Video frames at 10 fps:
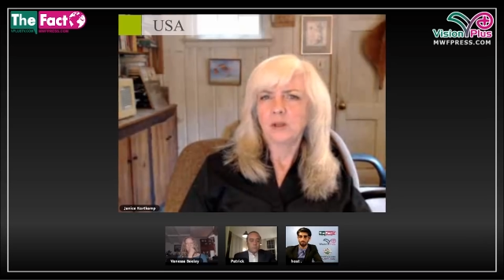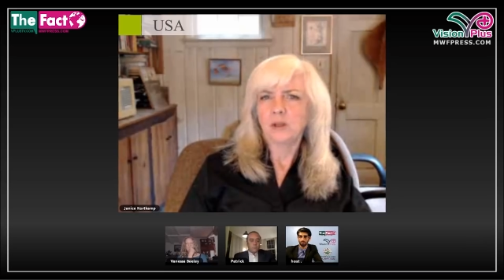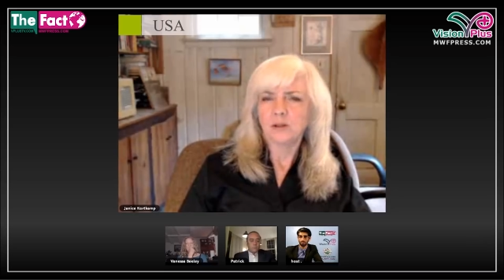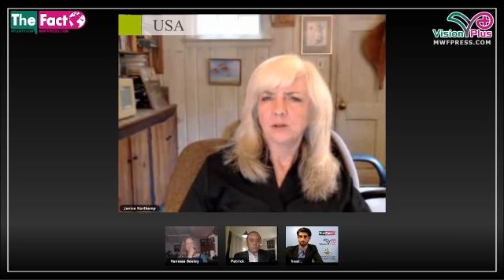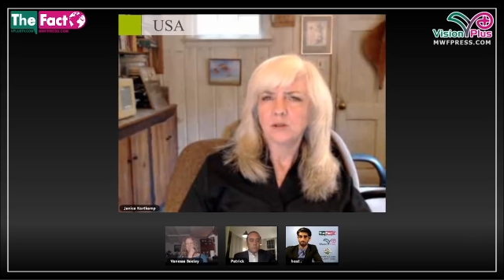that
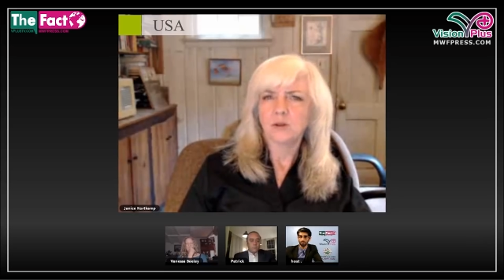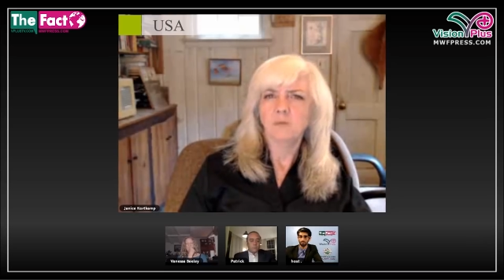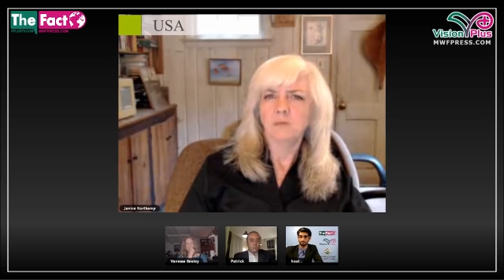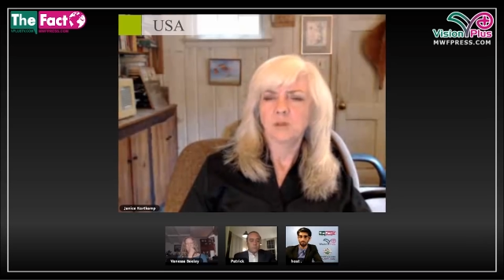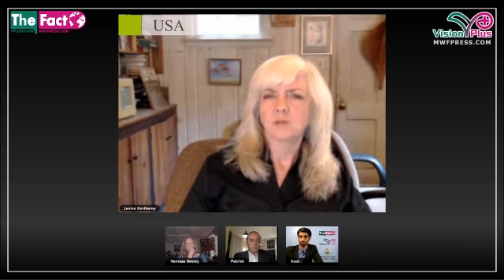they're so
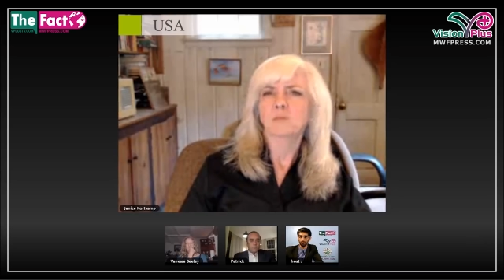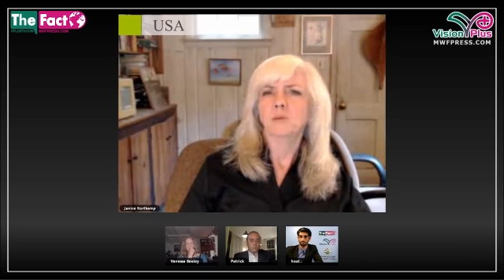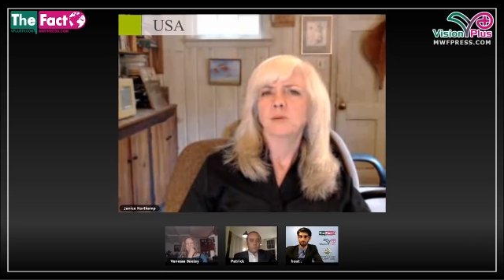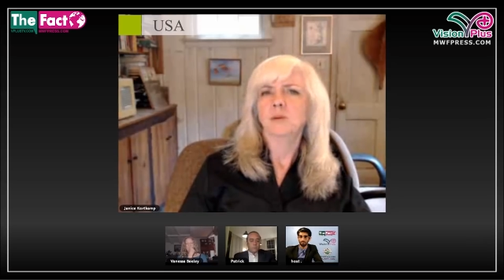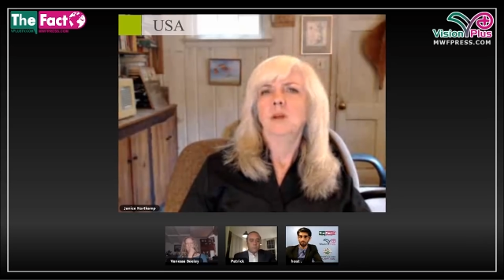
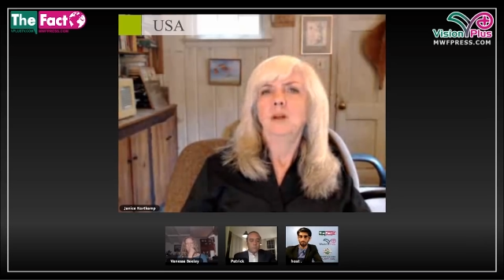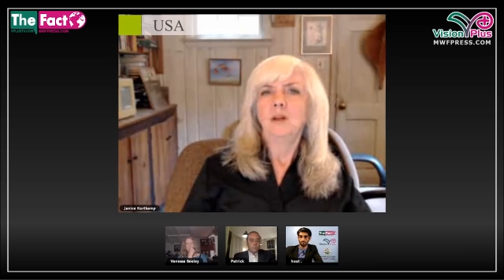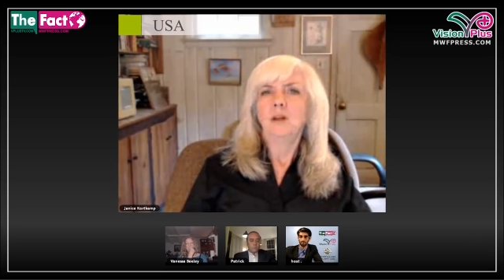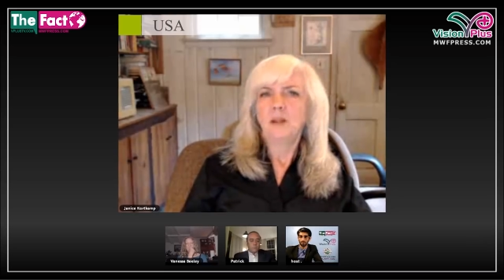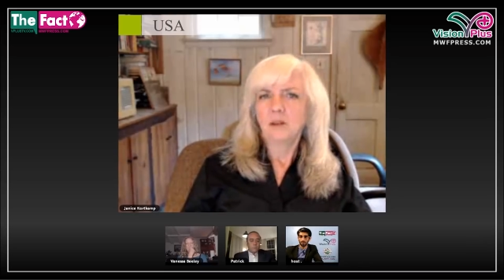miserable
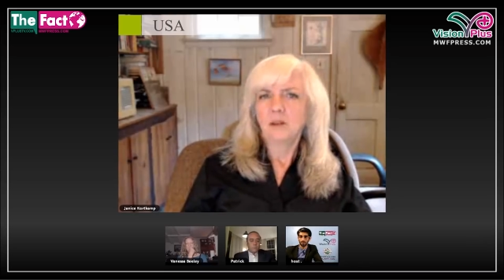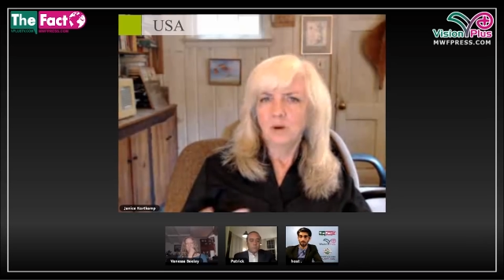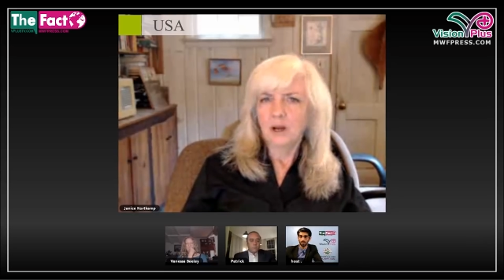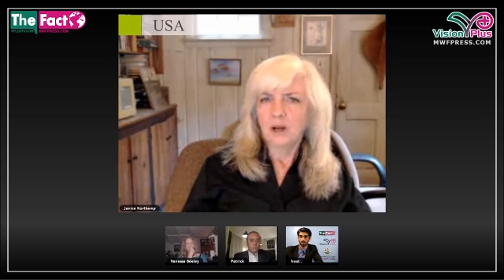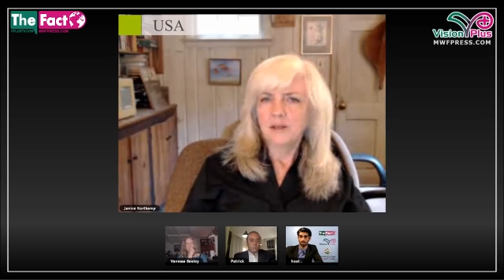they'll
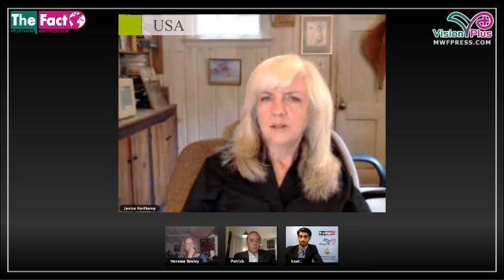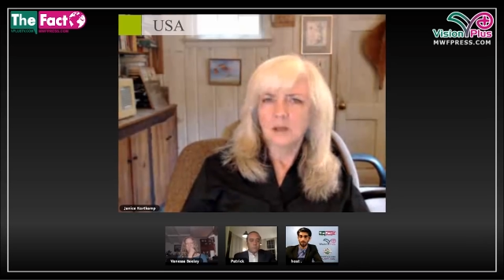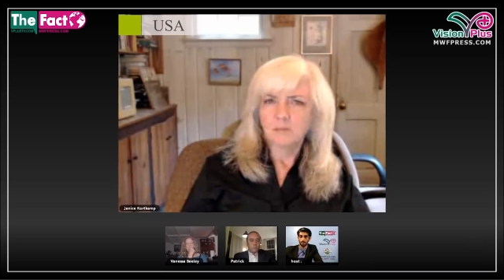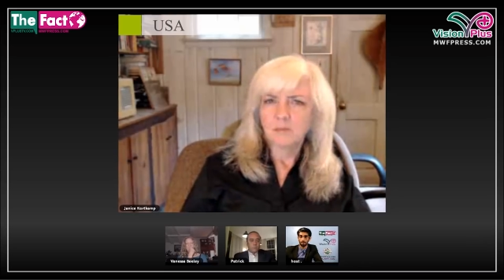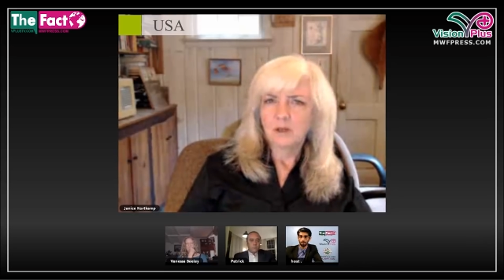rise
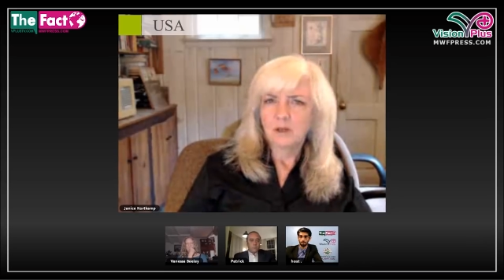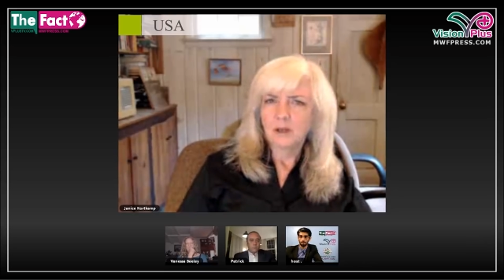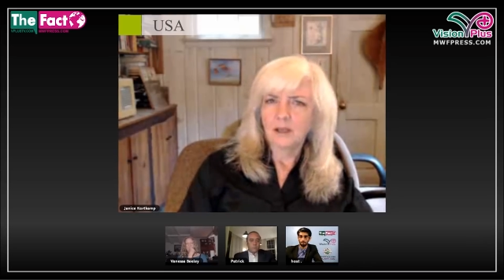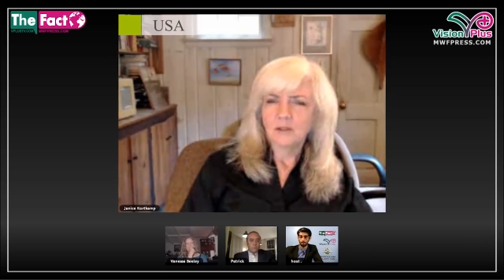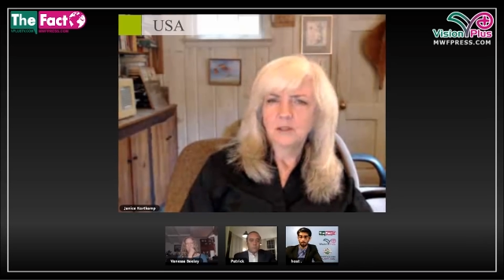up
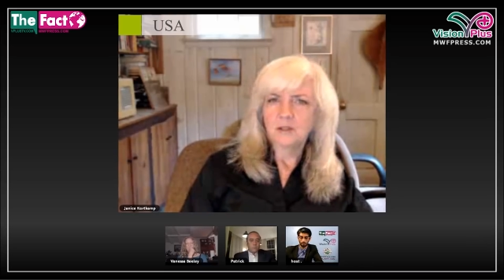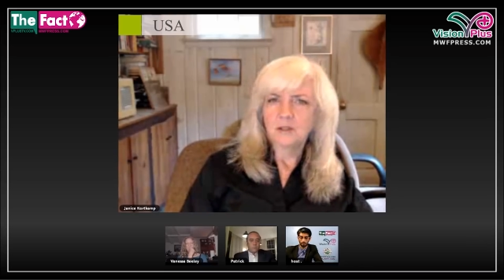against,